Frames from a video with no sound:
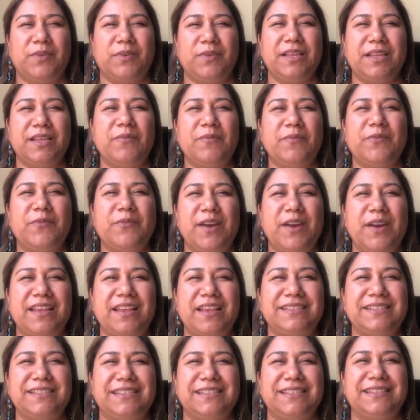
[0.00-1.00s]
Welcome,
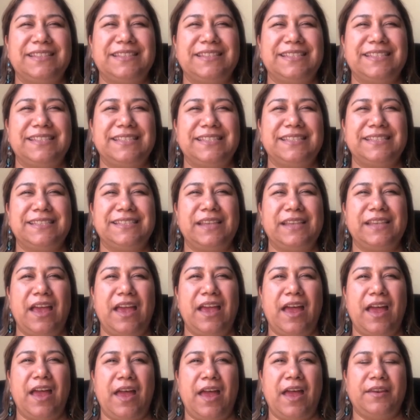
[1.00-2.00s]
friends. This is
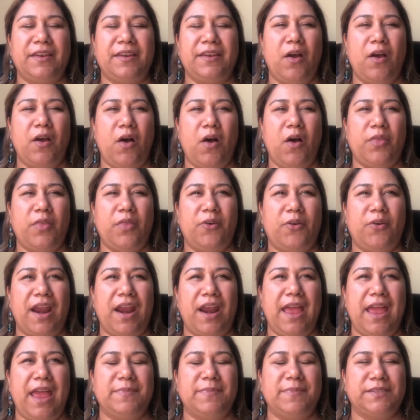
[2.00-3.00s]

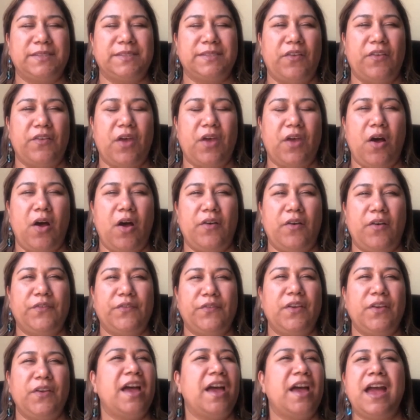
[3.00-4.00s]
another episode
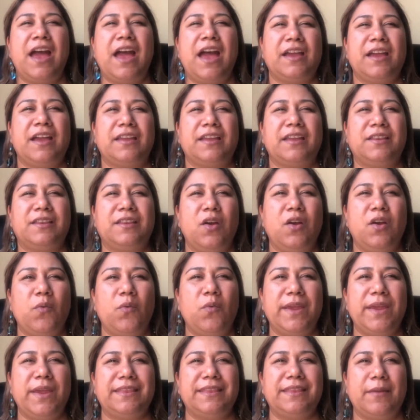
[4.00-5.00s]
of
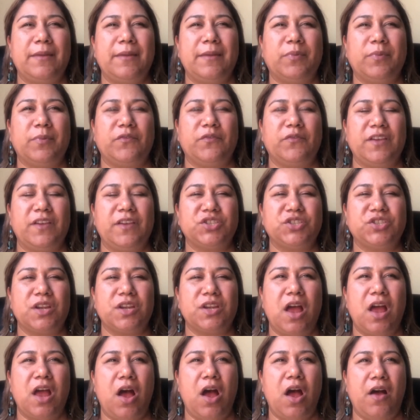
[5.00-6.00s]
Knowing the
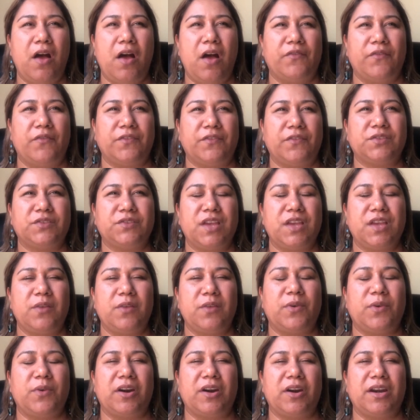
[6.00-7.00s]
Profession of.
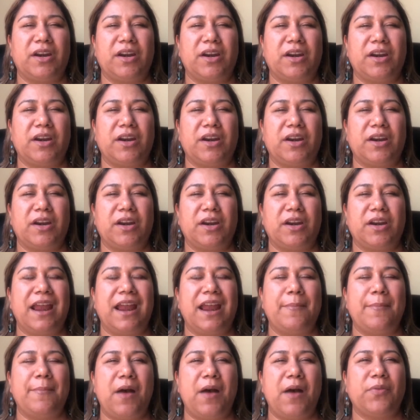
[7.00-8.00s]
Today, we're gonna
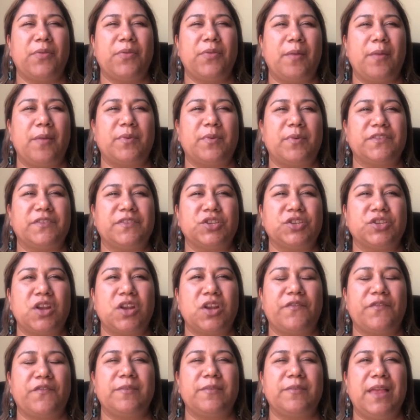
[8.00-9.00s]
learn about the
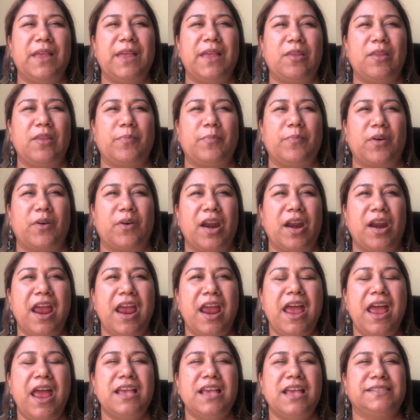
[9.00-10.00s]
profession of developer.
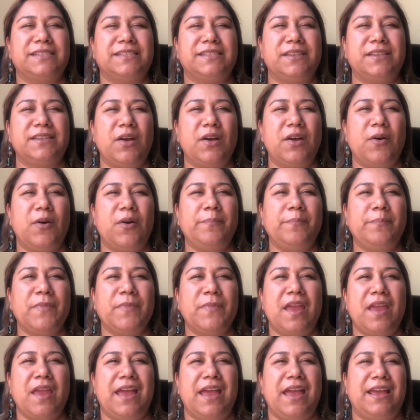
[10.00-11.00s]

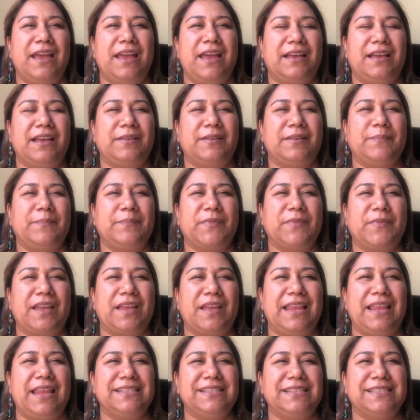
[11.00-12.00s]
So,
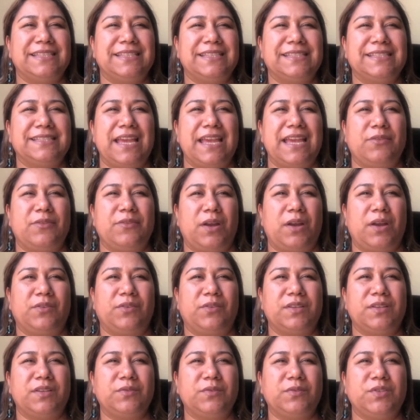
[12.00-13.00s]
licensed
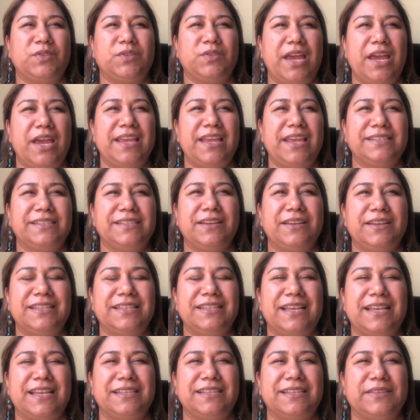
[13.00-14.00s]
Eduardo Sertuche is
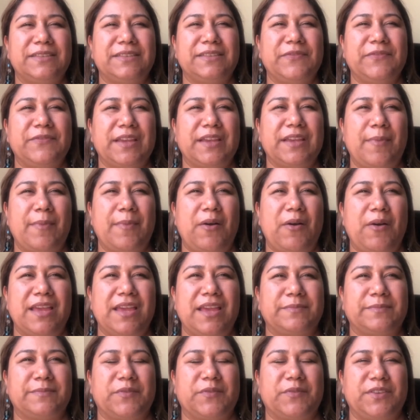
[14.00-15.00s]
gonna tell us something
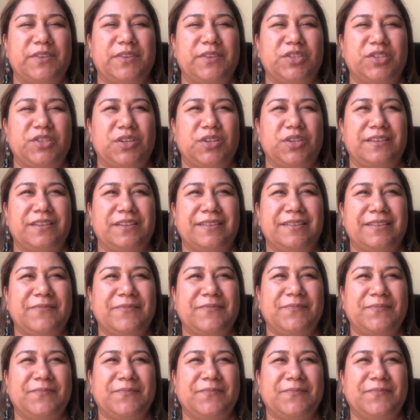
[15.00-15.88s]
about his profession.